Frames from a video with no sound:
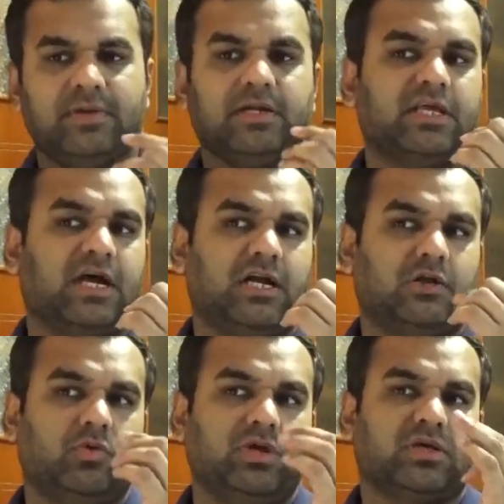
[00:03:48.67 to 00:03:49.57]
but they are
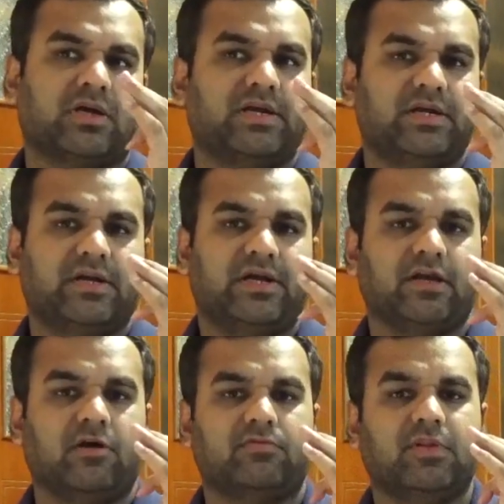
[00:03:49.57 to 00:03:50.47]
doing the credit
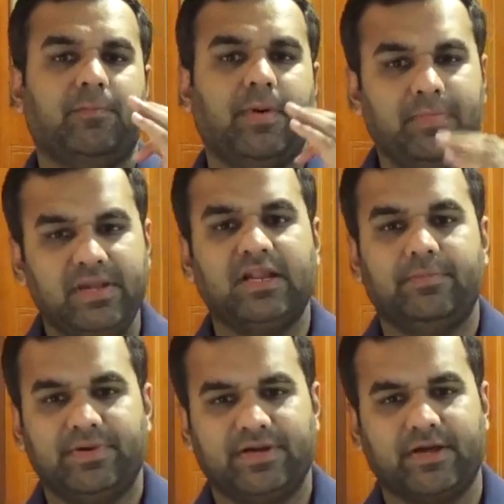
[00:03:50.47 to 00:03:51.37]
rating of the public
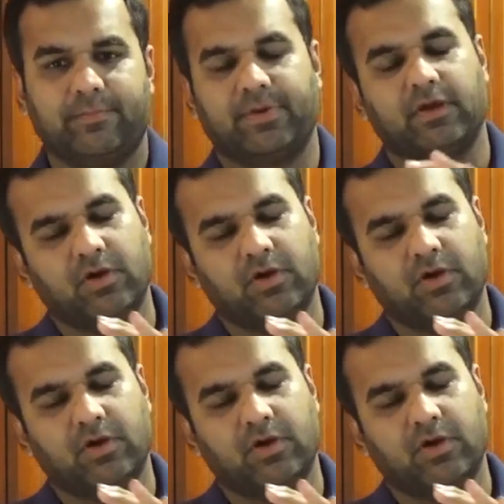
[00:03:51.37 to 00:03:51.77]
limited company.